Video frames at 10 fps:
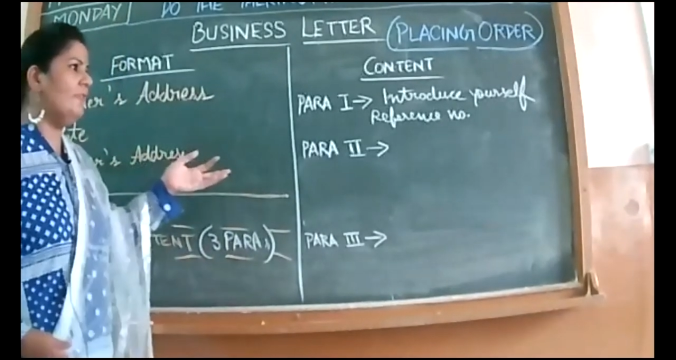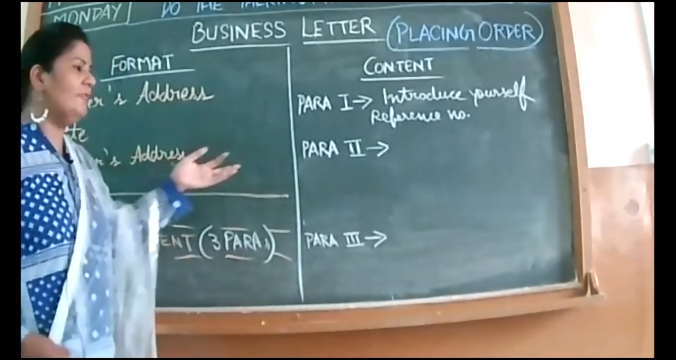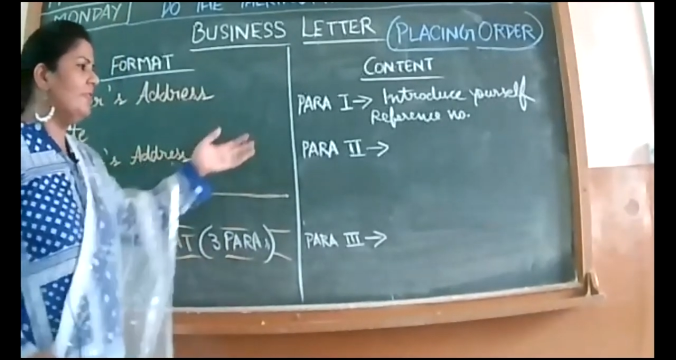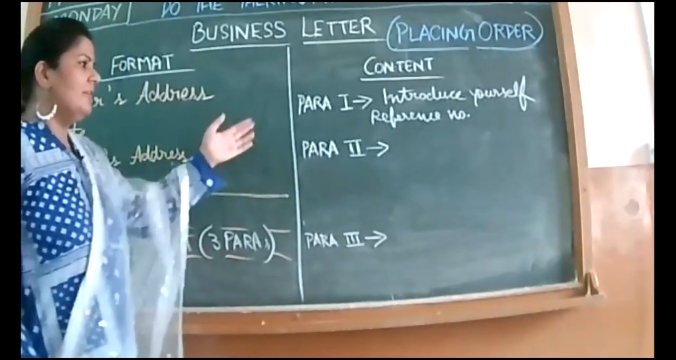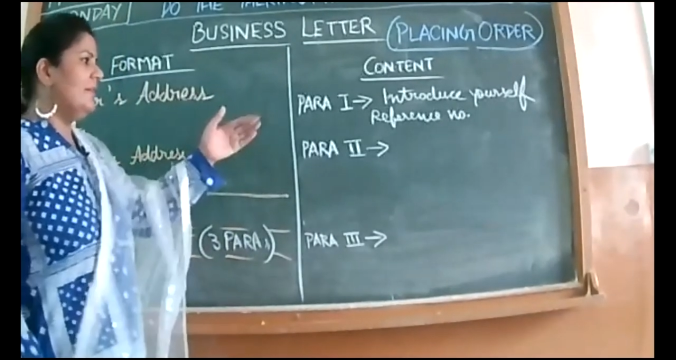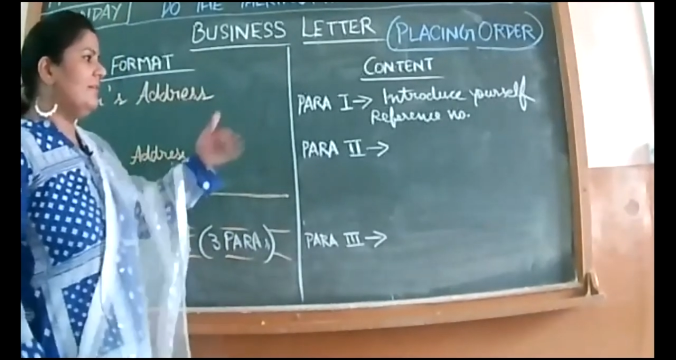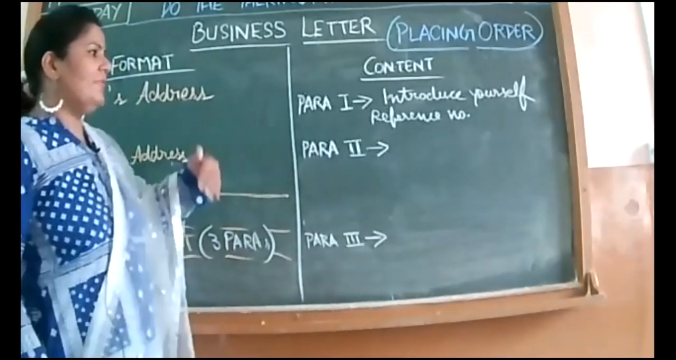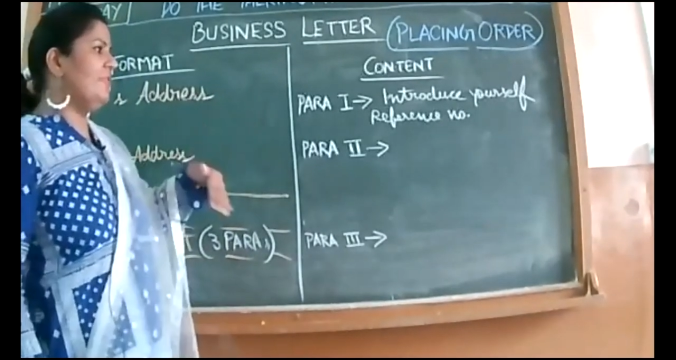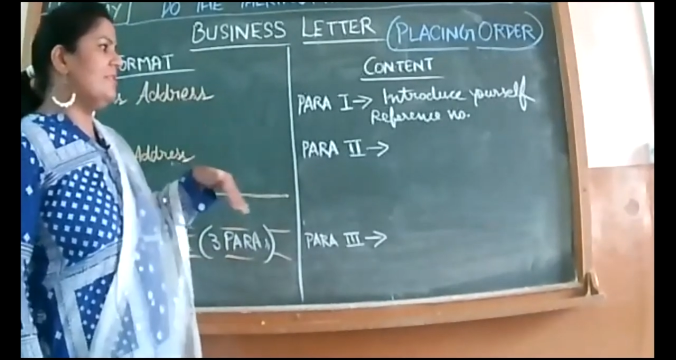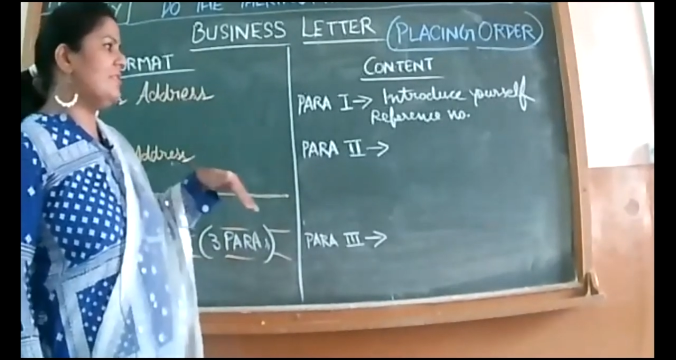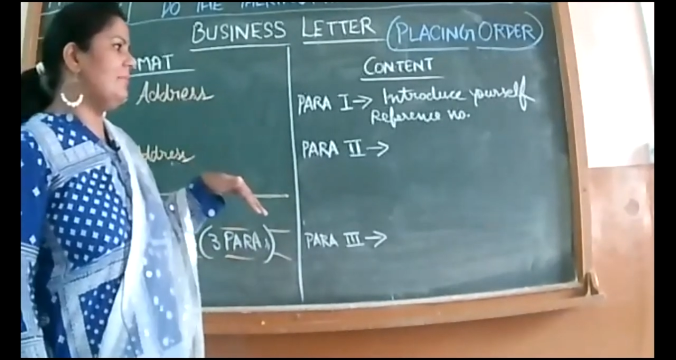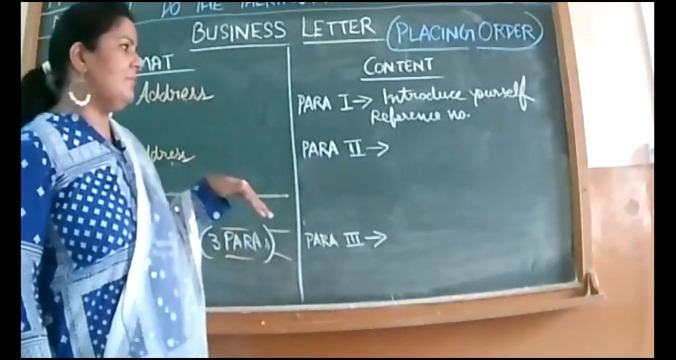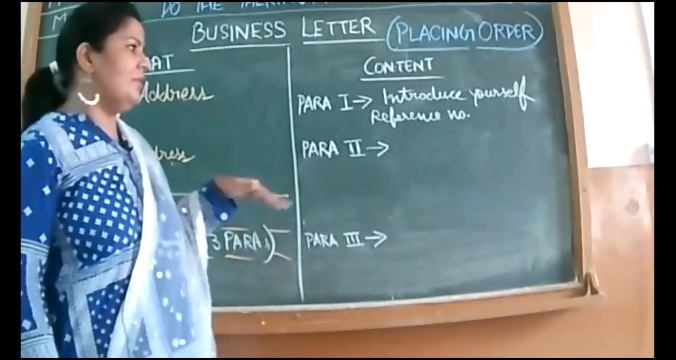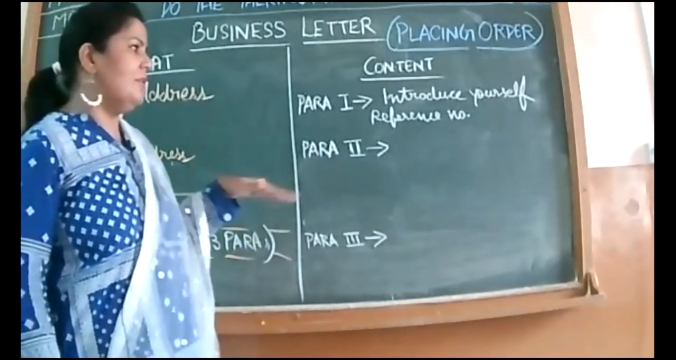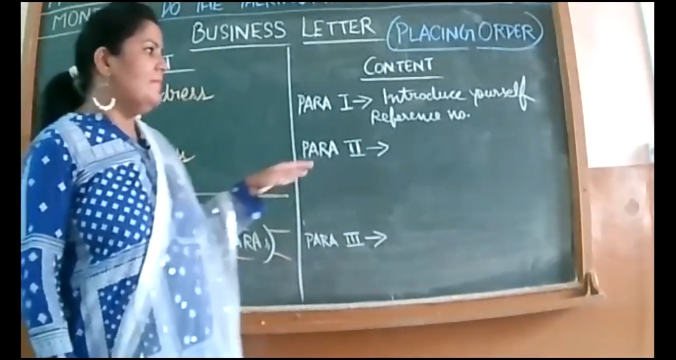of reference
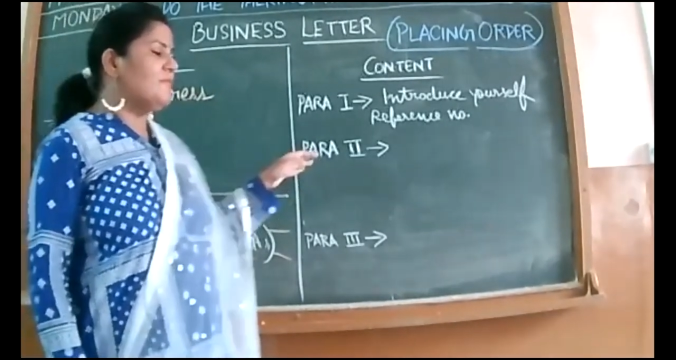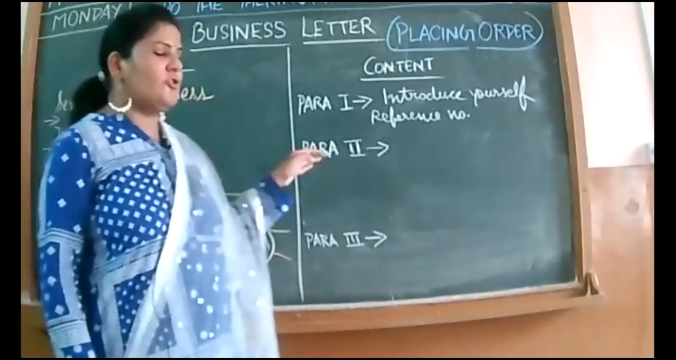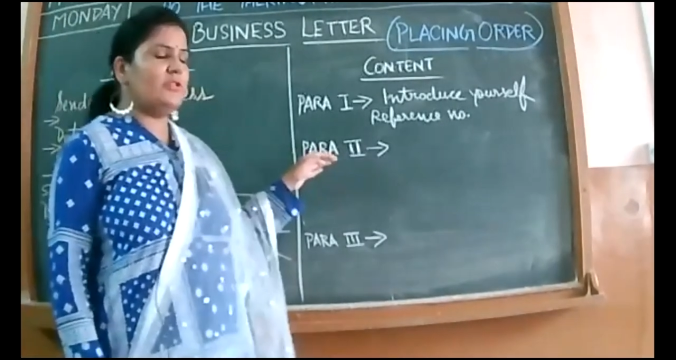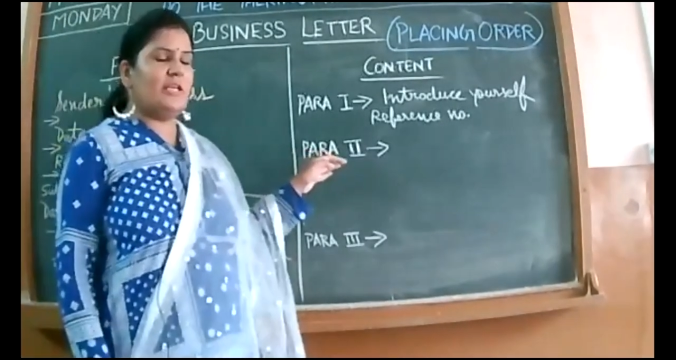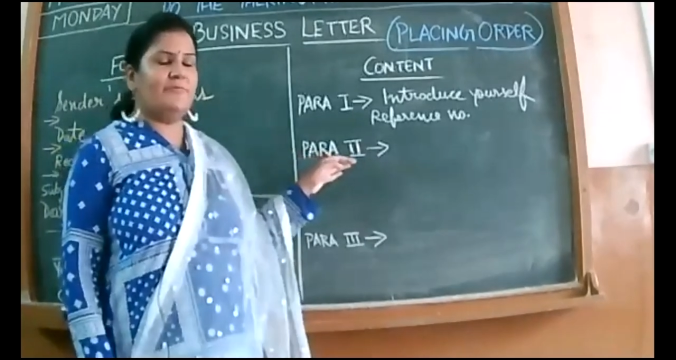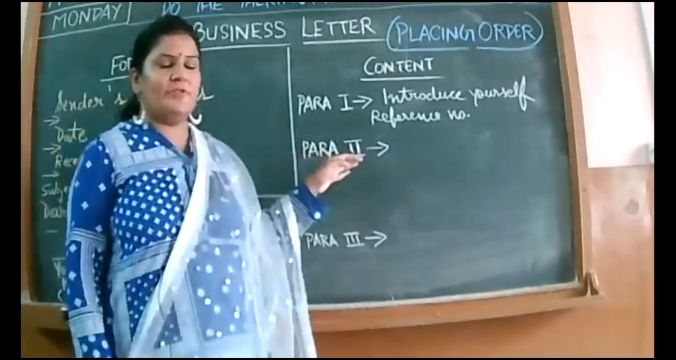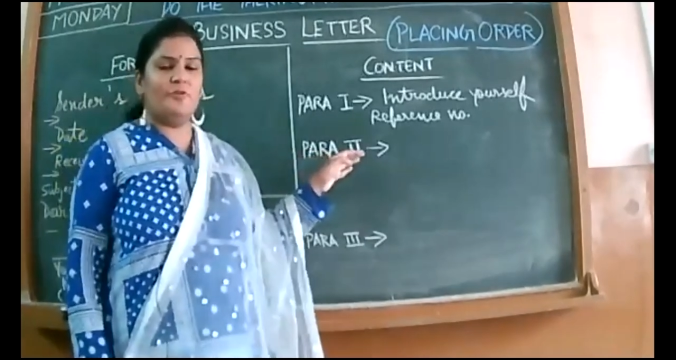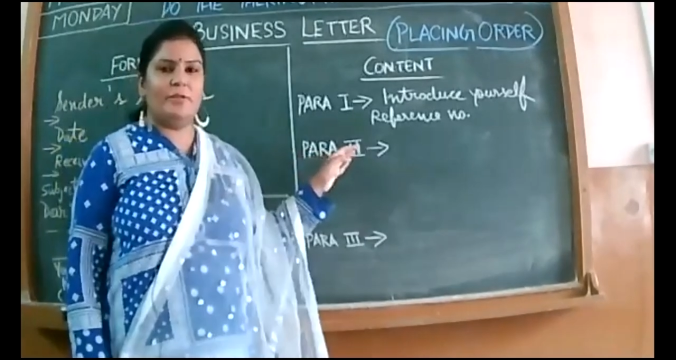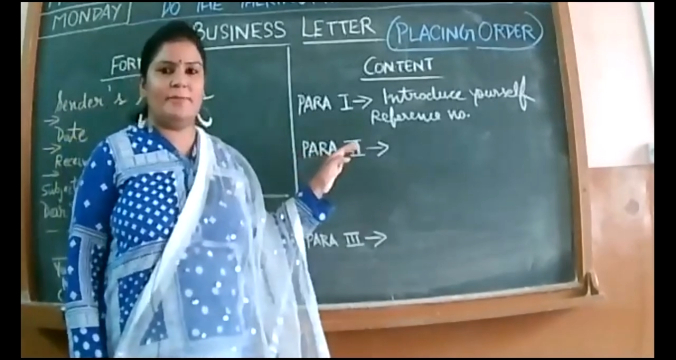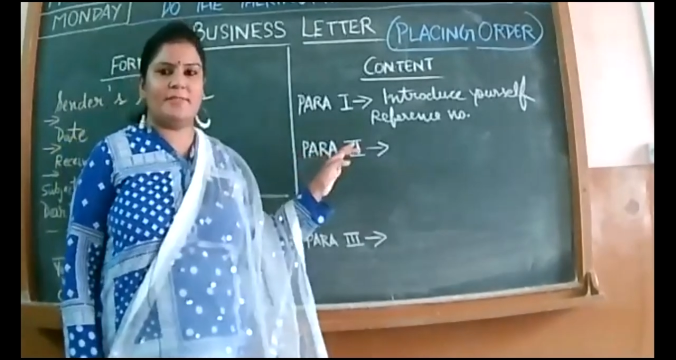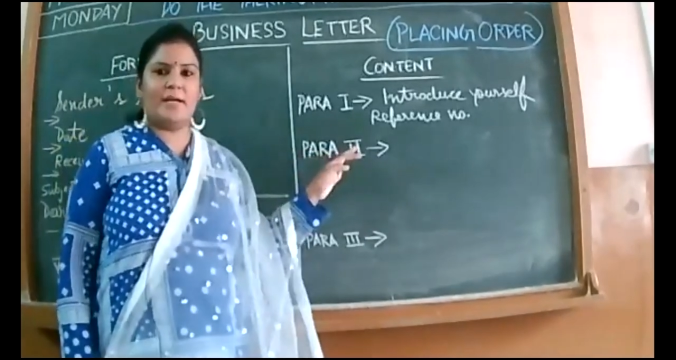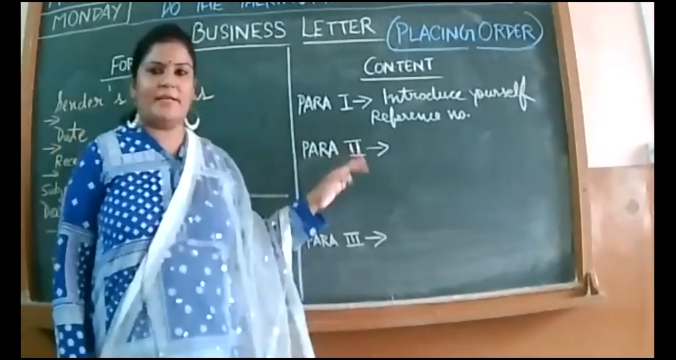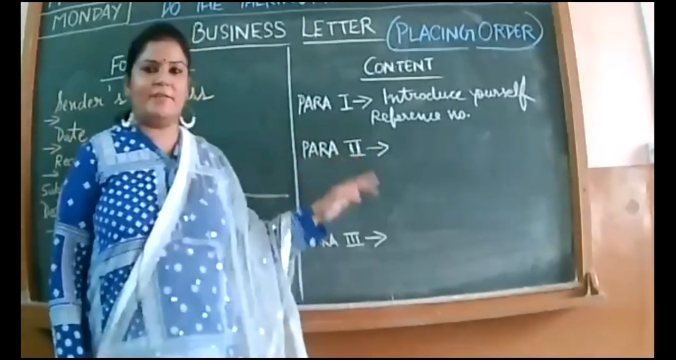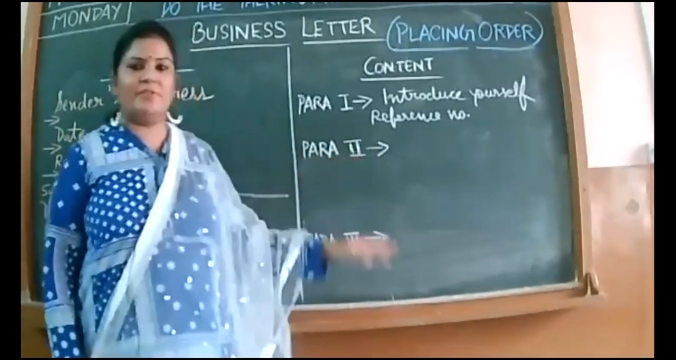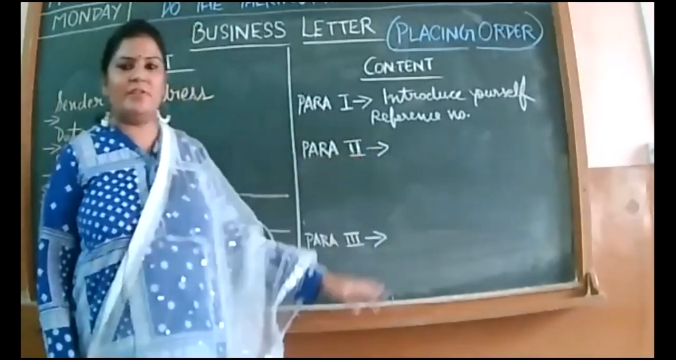number so they you will be
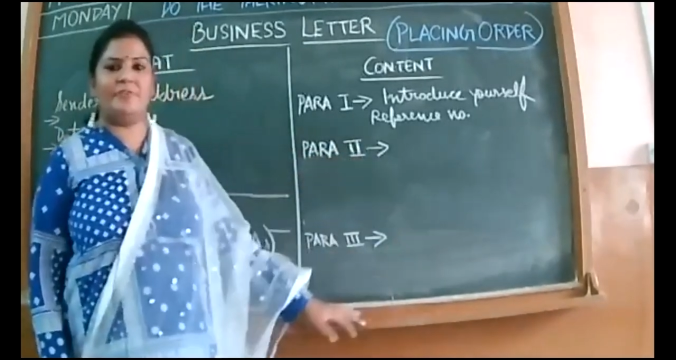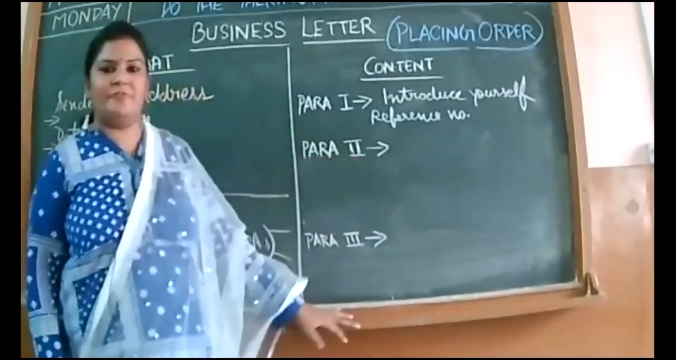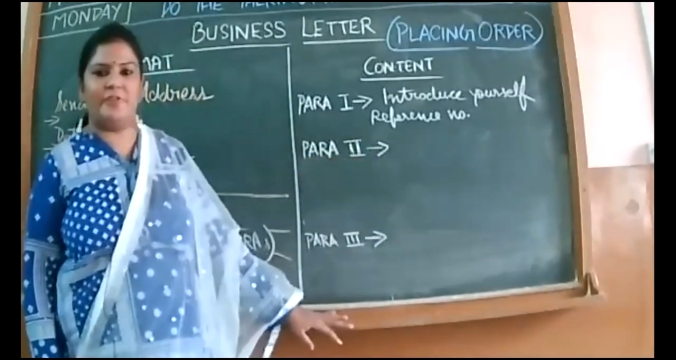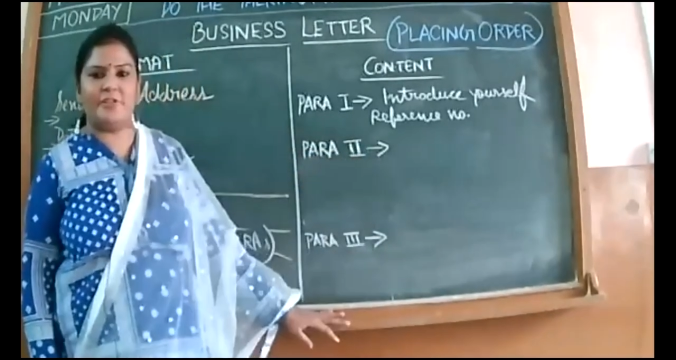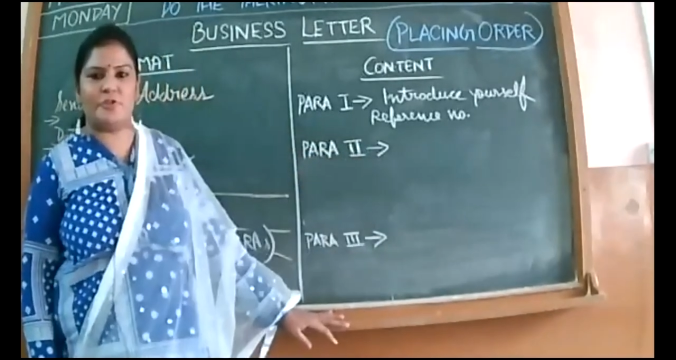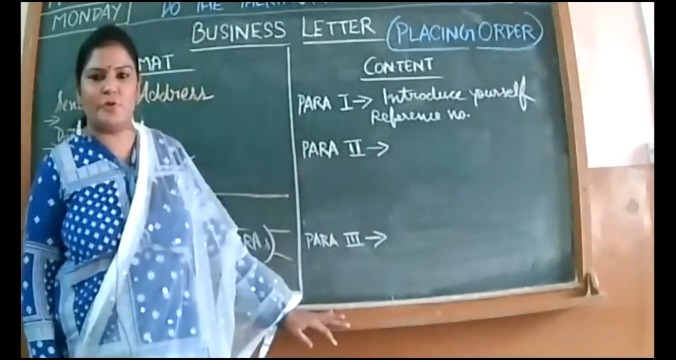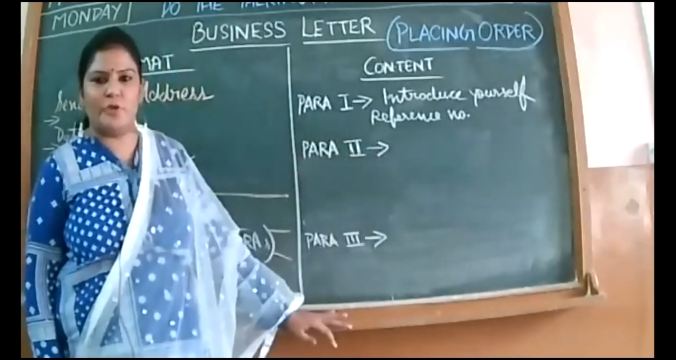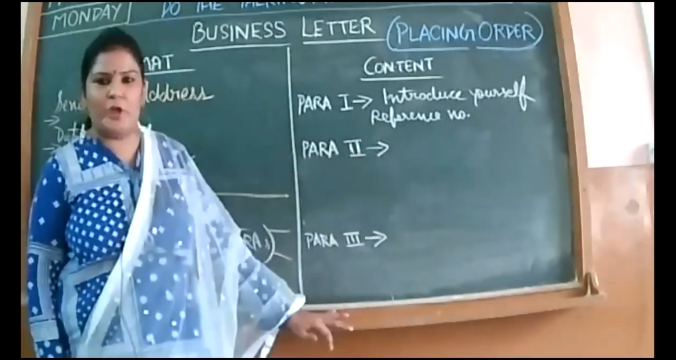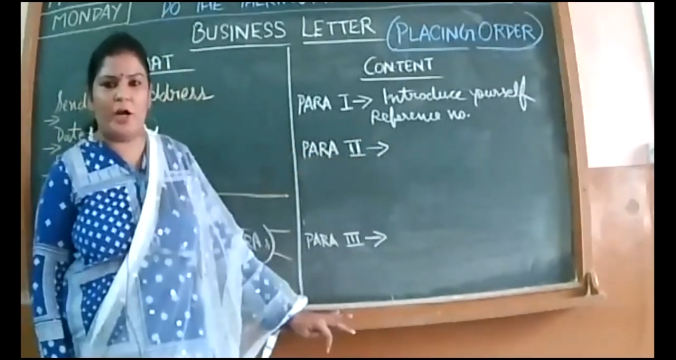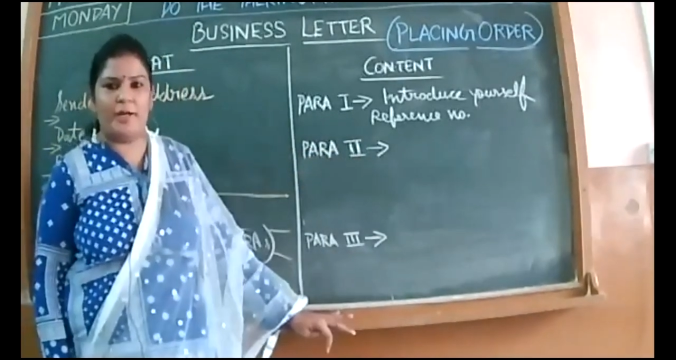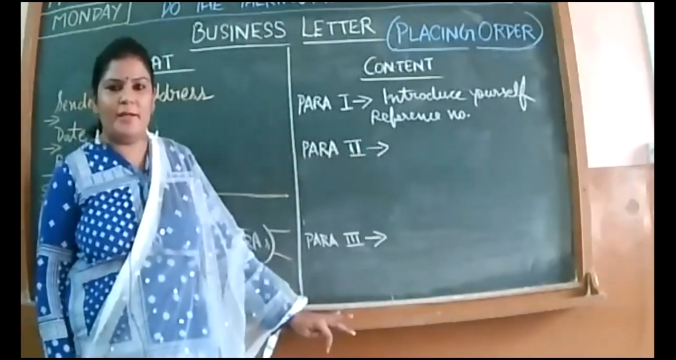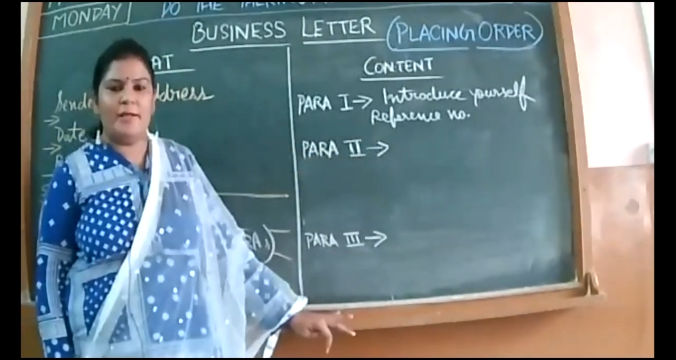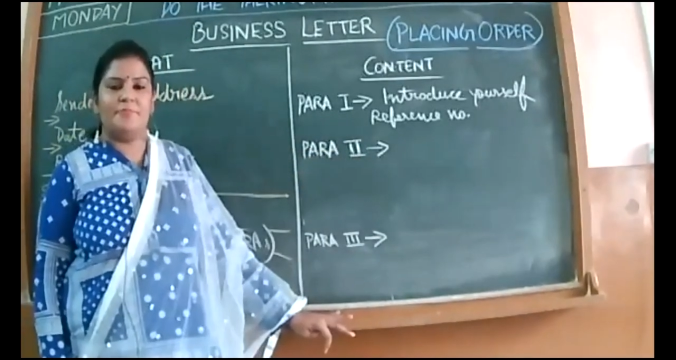starting with reference to your